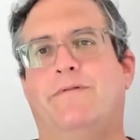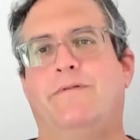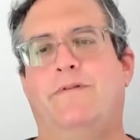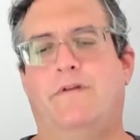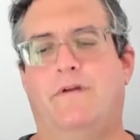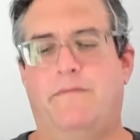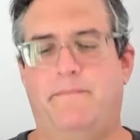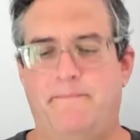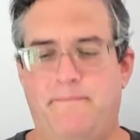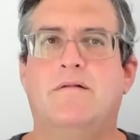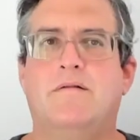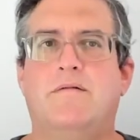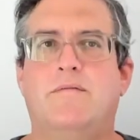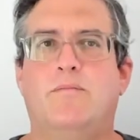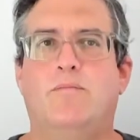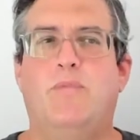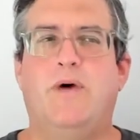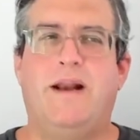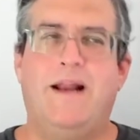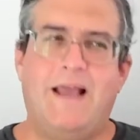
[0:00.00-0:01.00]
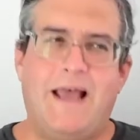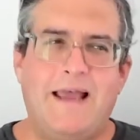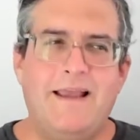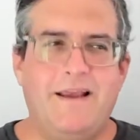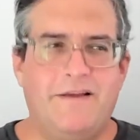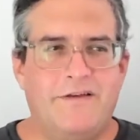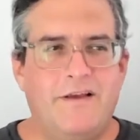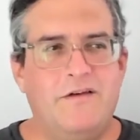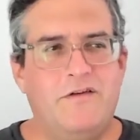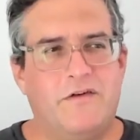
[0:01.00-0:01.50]
So, but I
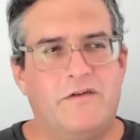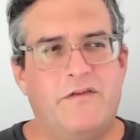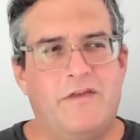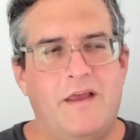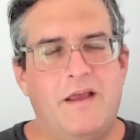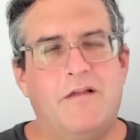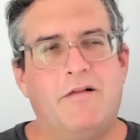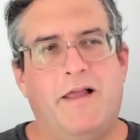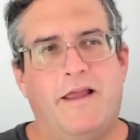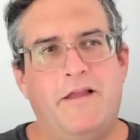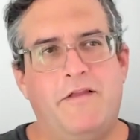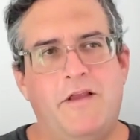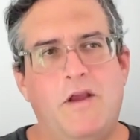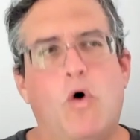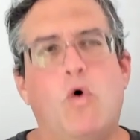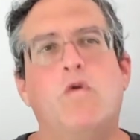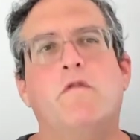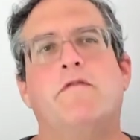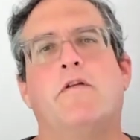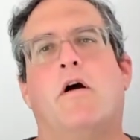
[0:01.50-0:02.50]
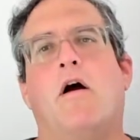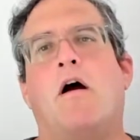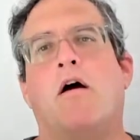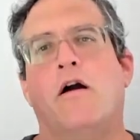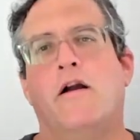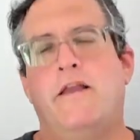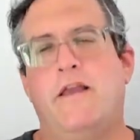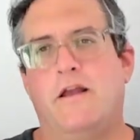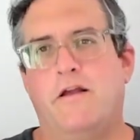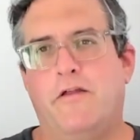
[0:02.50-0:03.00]
guess I just think like the
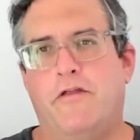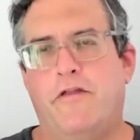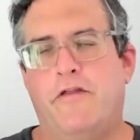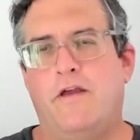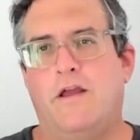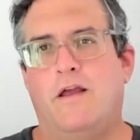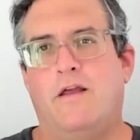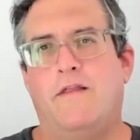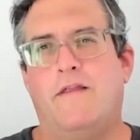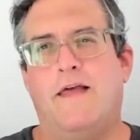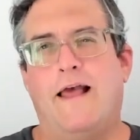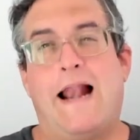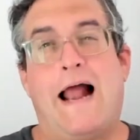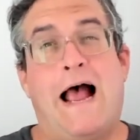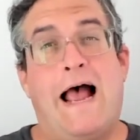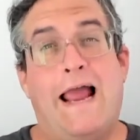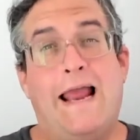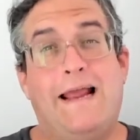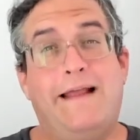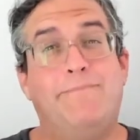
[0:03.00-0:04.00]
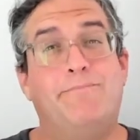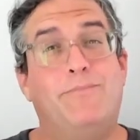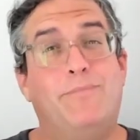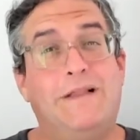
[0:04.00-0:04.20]
overarching thing that I